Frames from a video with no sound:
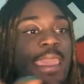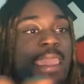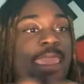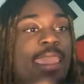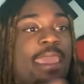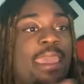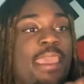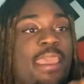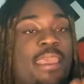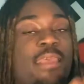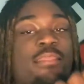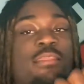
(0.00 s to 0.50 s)

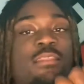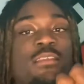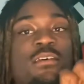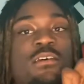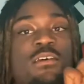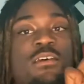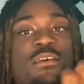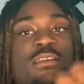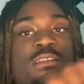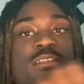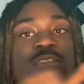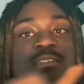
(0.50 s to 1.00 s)
at
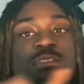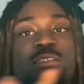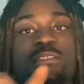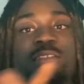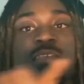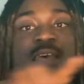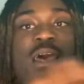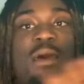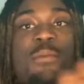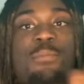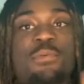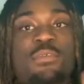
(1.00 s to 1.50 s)
the
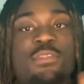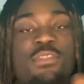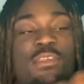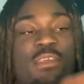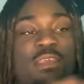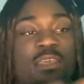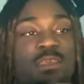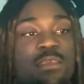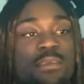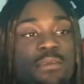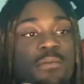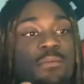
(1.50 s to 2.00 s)
top of the
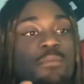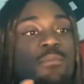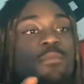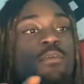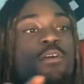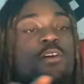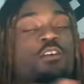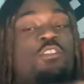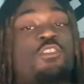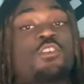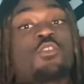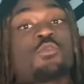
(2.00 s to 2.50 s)
hem
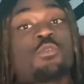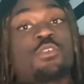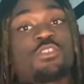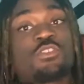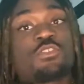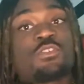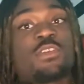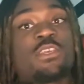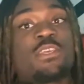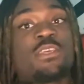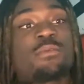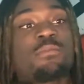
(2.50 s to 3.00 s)
of the
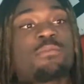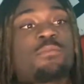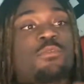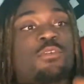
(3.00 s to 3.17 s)
original hem.